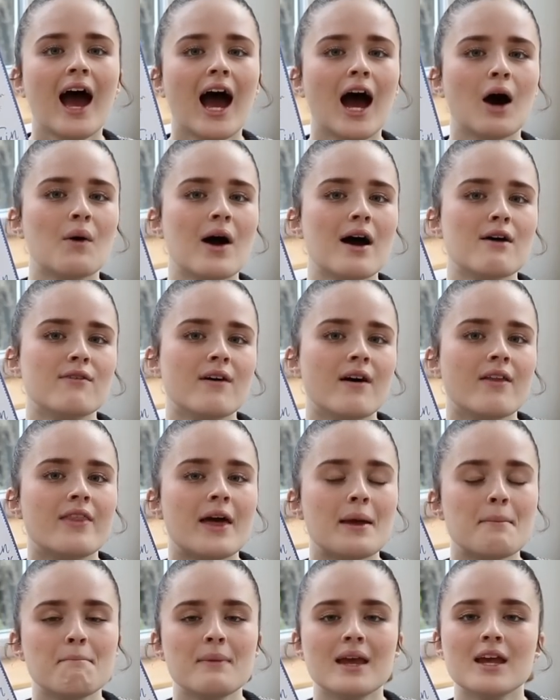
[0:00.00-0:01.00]
However,
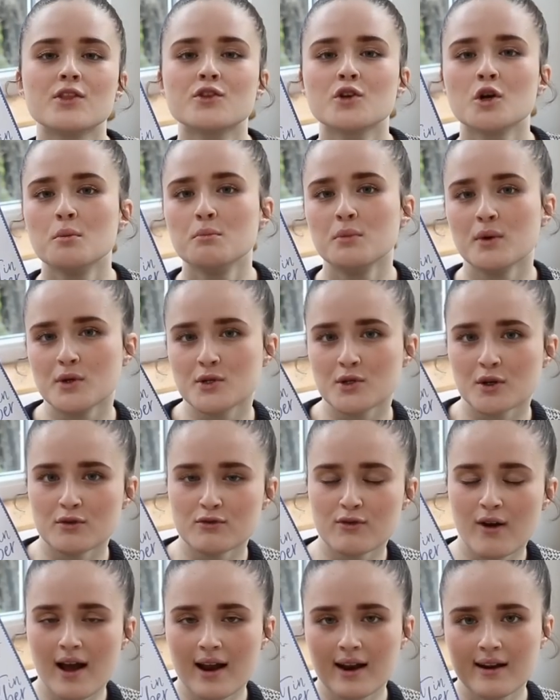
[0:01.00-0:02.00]
they meet through a mutual
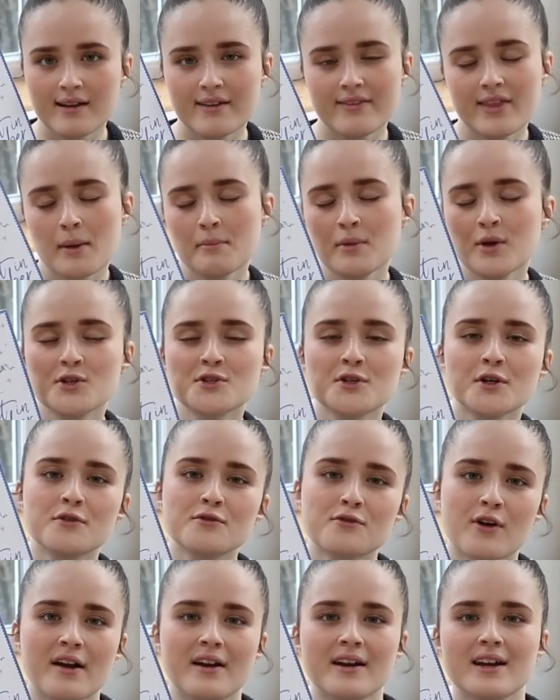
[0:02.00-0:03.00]
friend. Their mutual
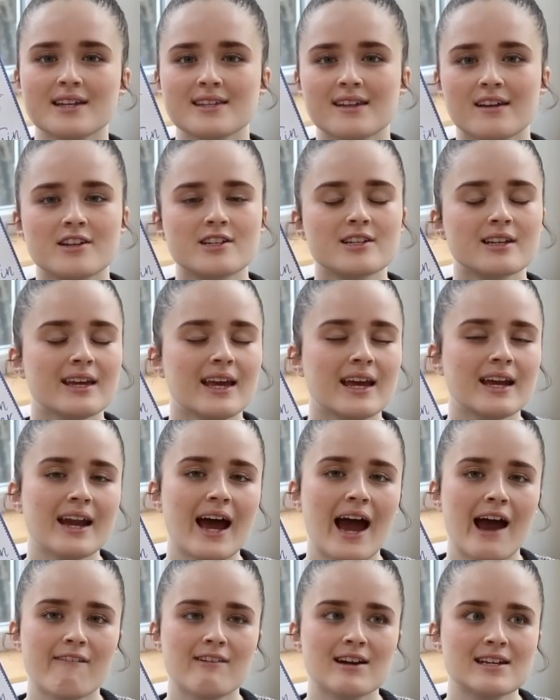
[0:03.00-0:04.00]
friend essentially
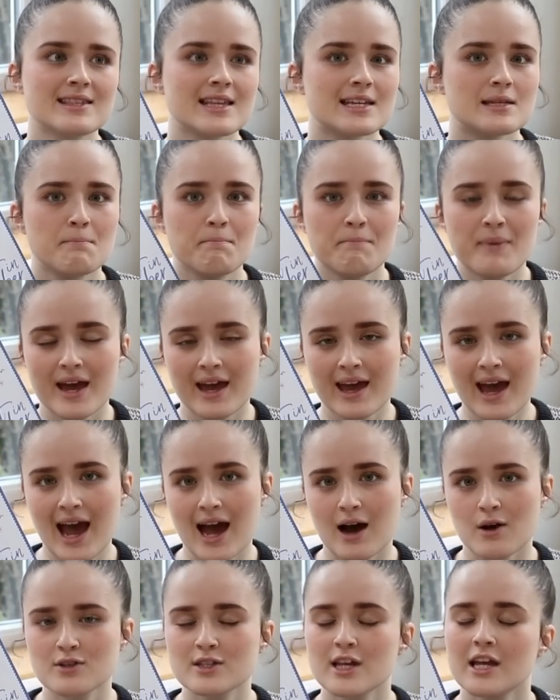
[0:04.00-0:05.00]
inherits this big
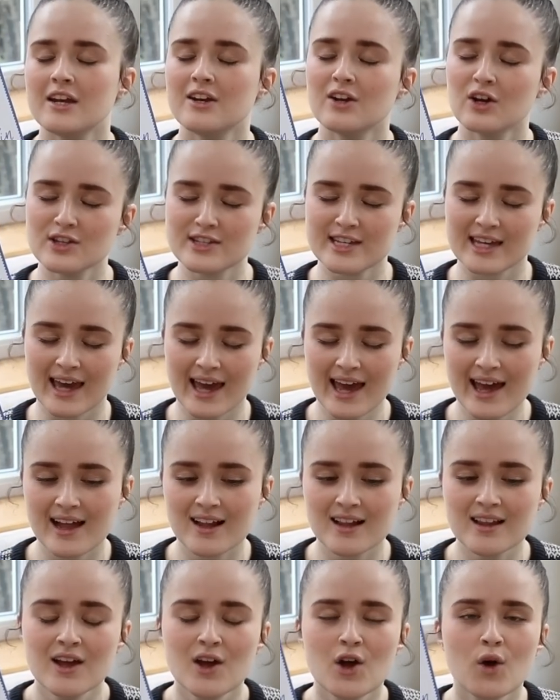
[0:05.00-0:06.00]
house in Notting
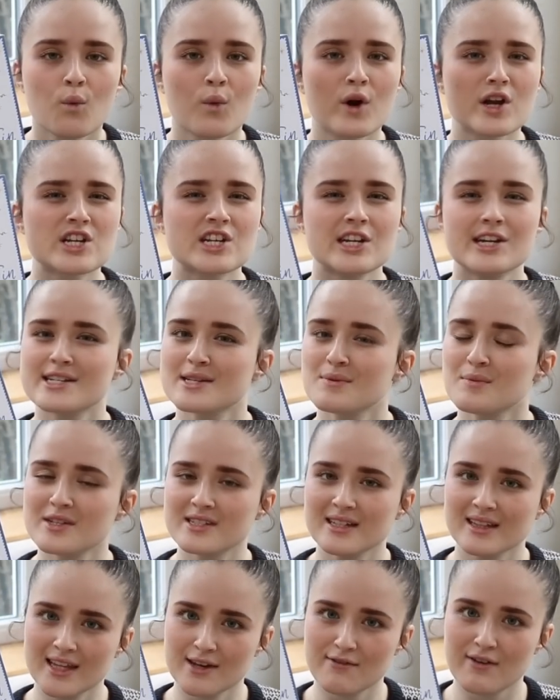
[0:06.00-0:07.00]
Hill, which she doesn't want
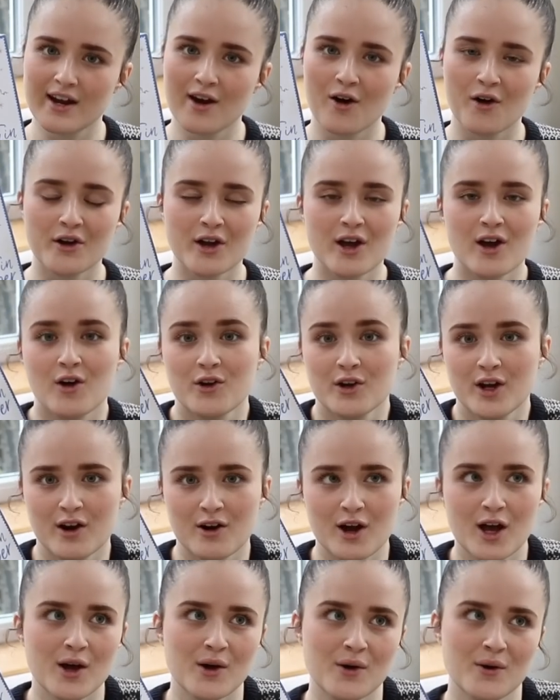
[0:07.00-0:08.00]
to live in on
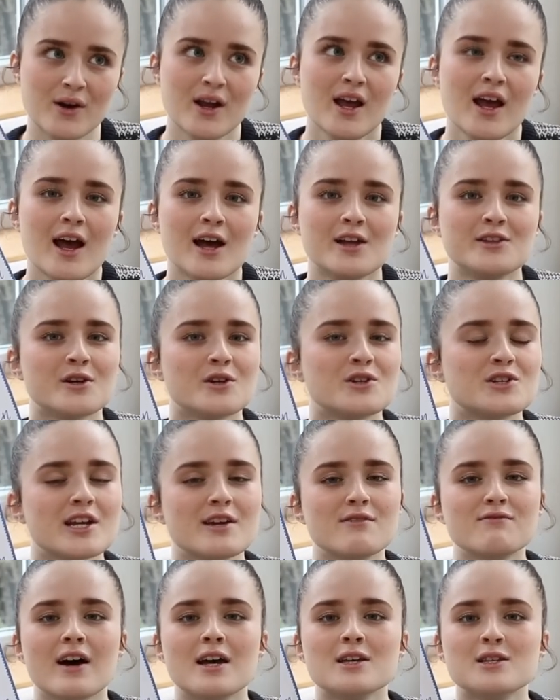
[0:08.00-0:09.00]
her own. And so she
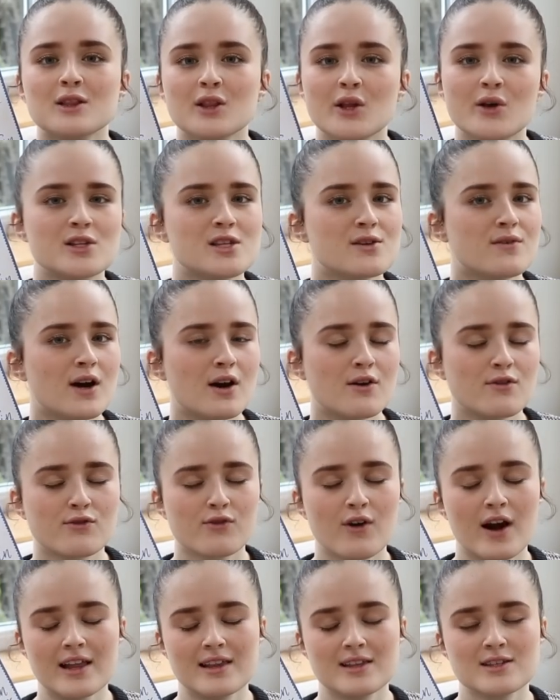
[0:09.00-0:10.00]
invites loads of her
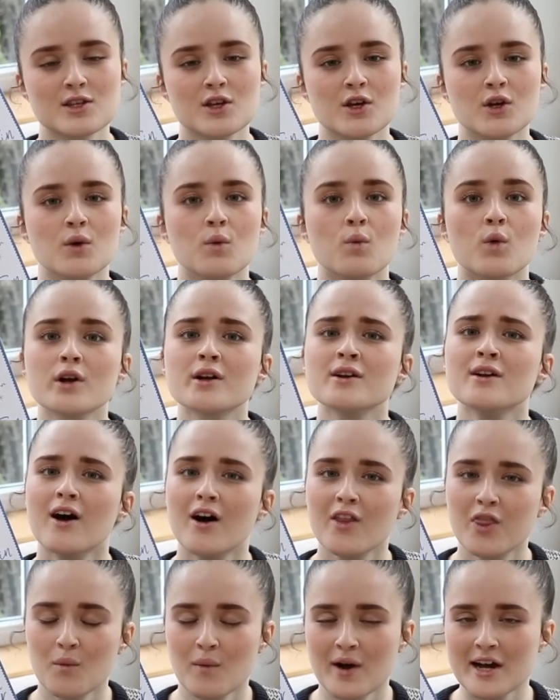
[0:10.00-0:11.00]
friends who wouldn't
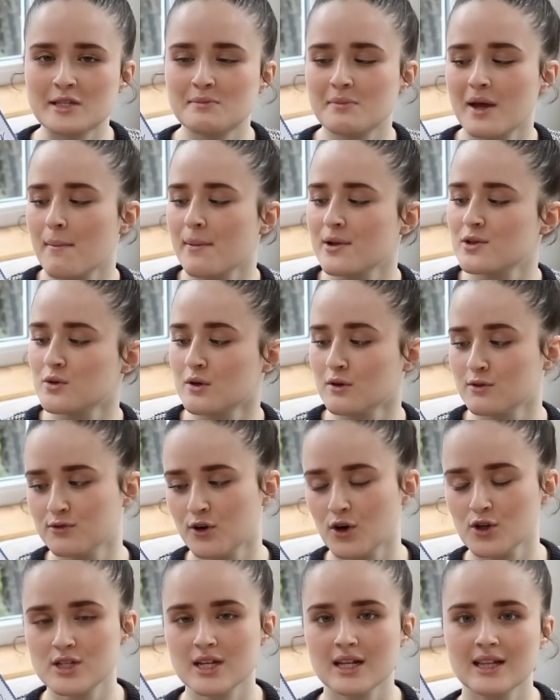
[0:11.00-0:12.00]
otherwise be able to
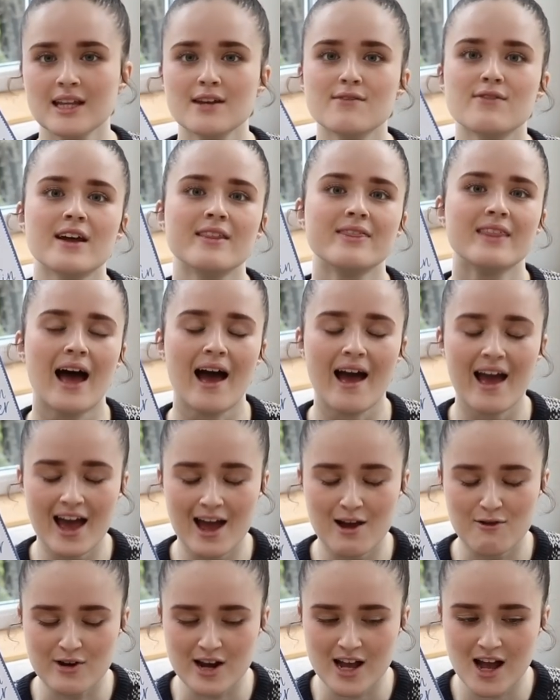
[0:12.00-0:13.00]
afford to live in that
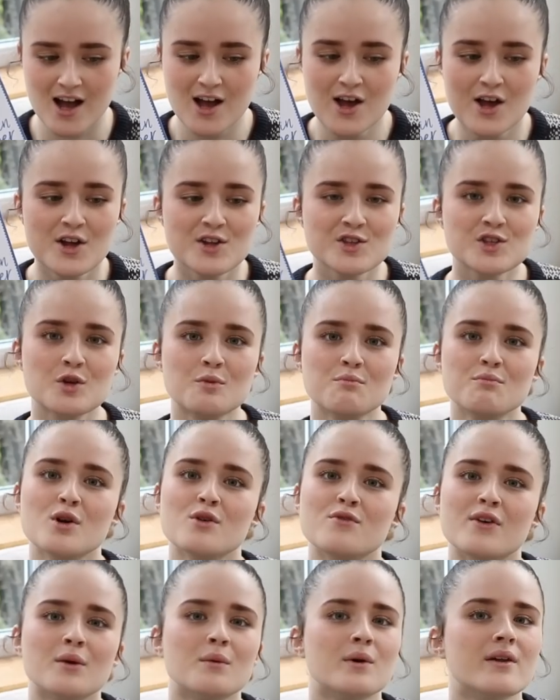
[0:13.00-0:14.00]
area to
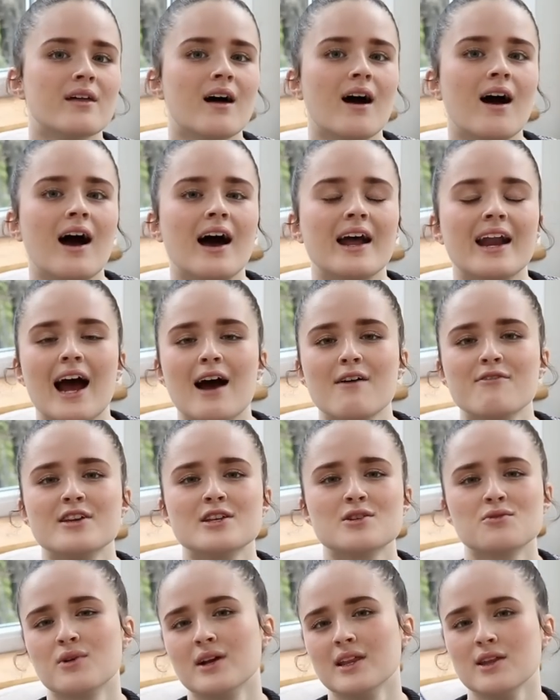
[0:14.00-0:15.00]
move in with her and have
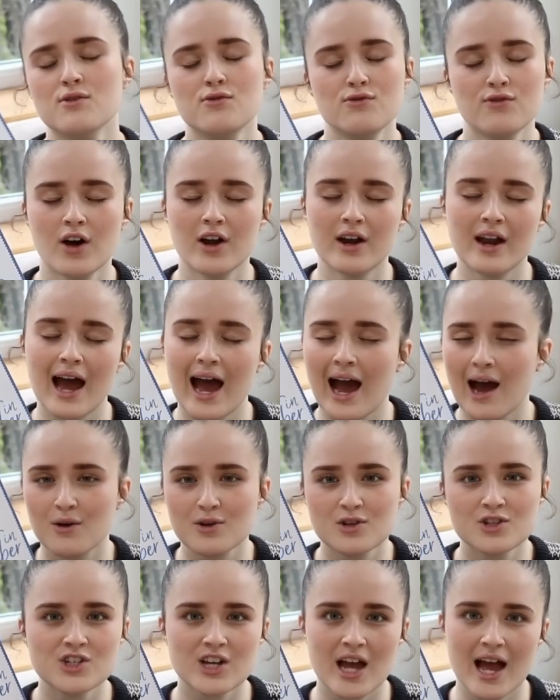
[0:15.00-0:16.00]
this really fun
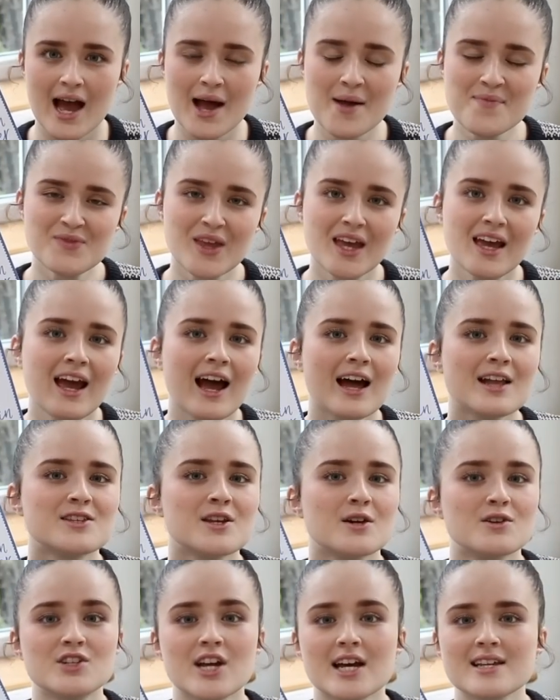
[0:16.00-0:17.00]
house share. And
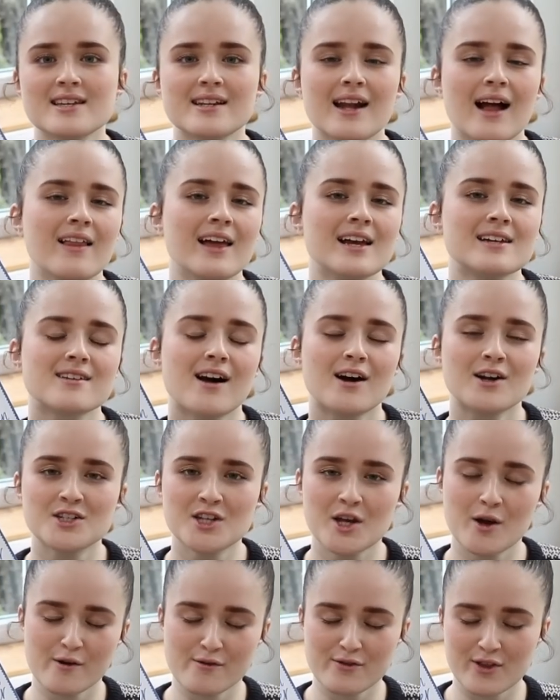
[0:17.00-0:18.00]
so Jess and Alex are
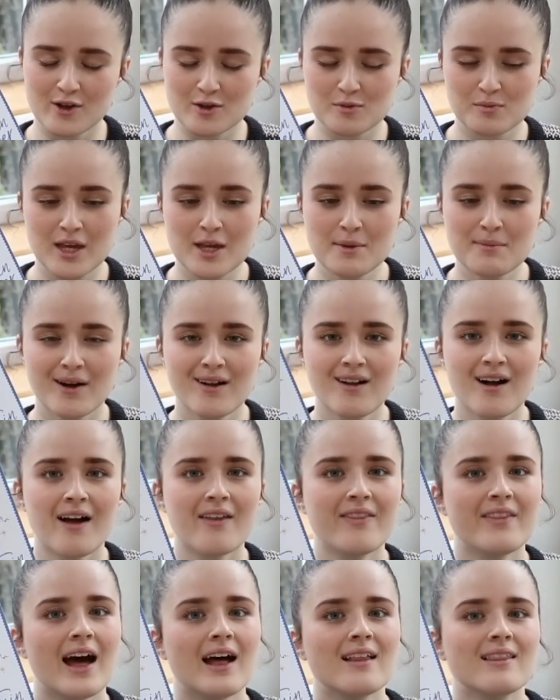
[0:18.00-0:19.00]
two of those people,
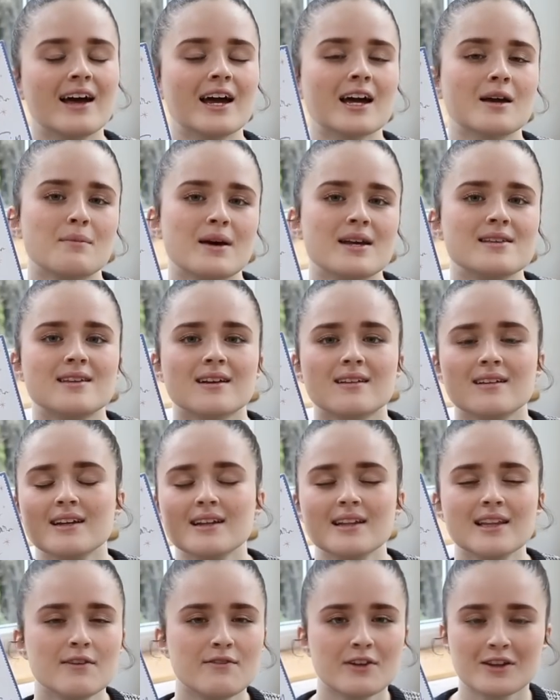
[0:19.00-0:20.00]
and they're like basically
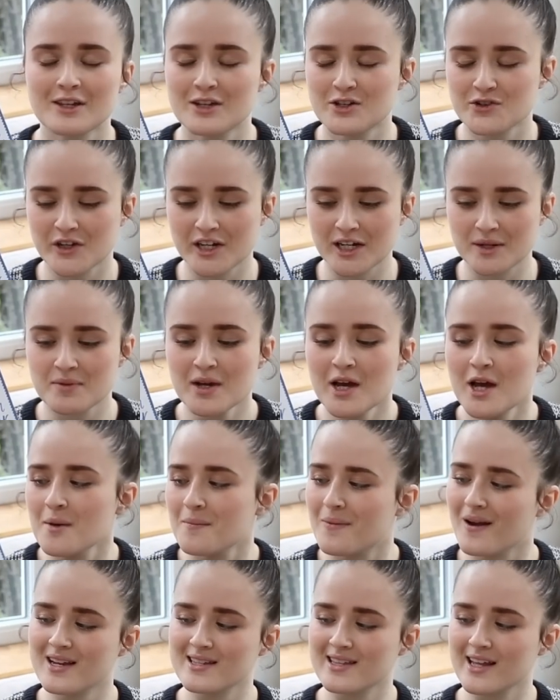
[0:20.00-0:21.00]
living the dream
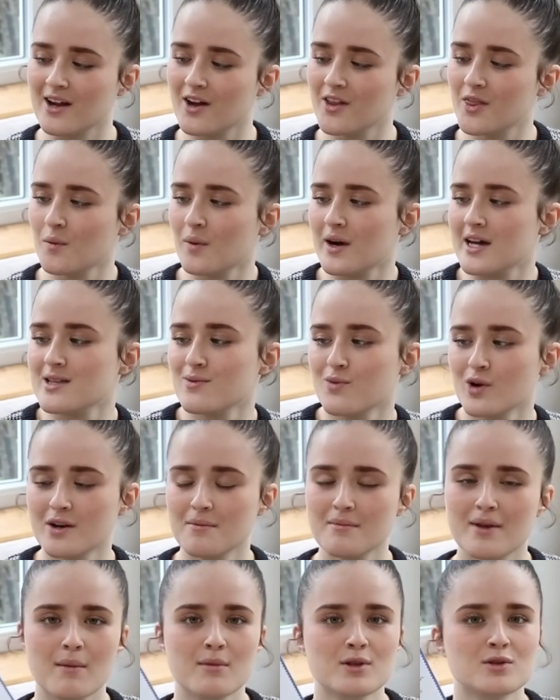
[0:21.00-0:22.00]
because they otherwise
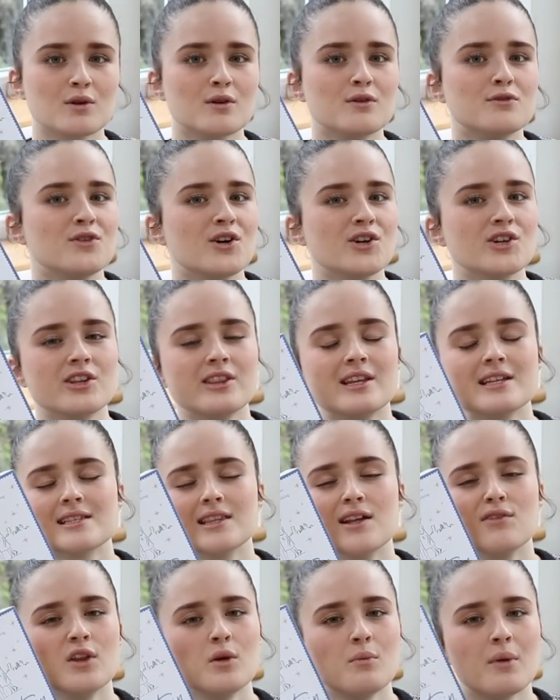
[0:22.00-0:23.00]
wouldn't be able to afford in this
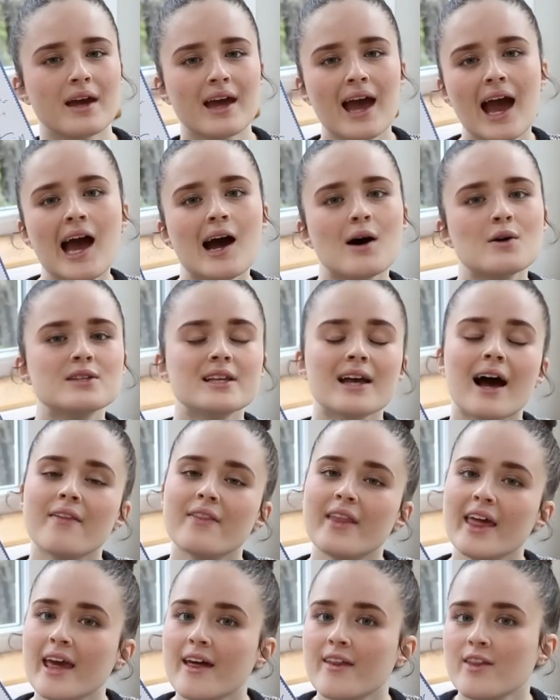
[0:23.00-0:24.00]
lovely big house,
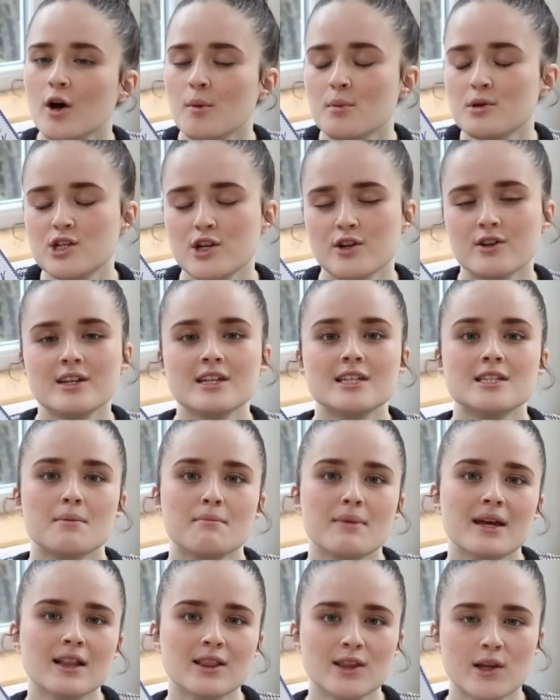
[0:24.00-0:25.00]
and they get the opportunity to
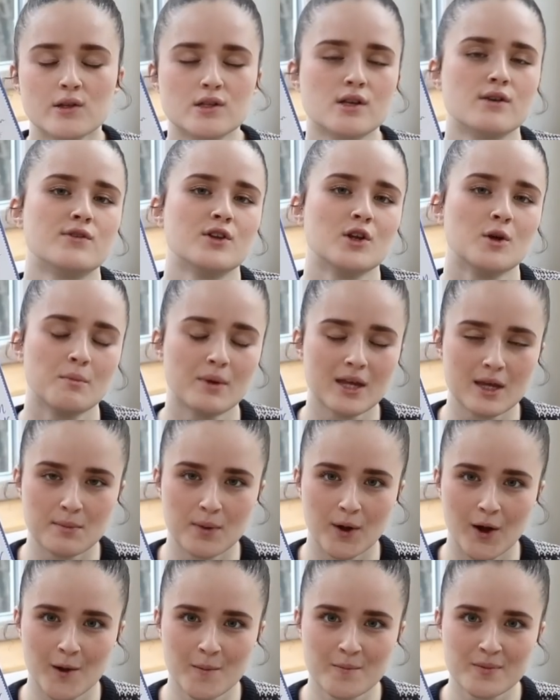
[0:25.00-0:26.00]
meet loads of new
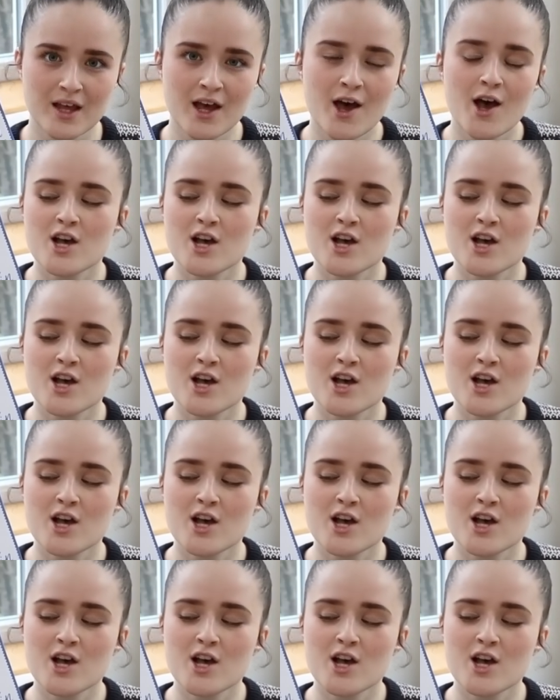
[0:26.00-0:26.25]
people.